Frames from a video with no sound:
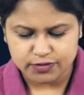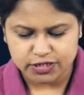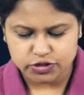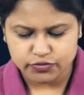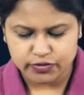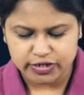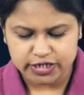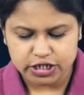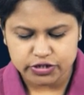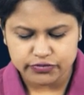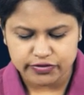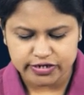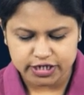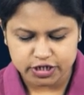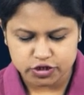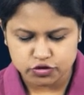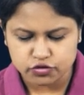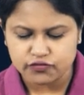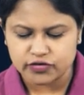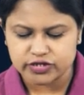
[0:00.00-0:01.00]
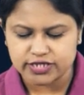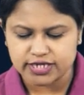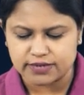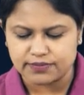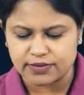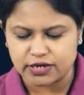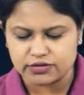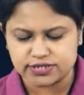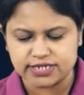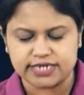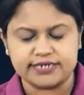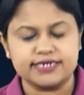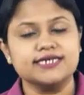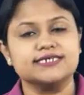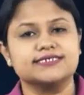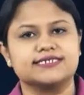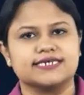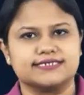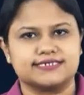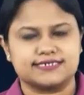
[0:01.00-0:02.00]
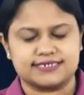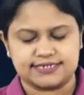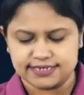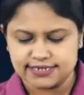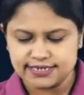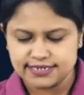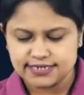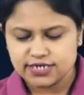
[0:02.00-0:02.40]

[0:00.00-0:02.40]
March 2022 for the above stated assets?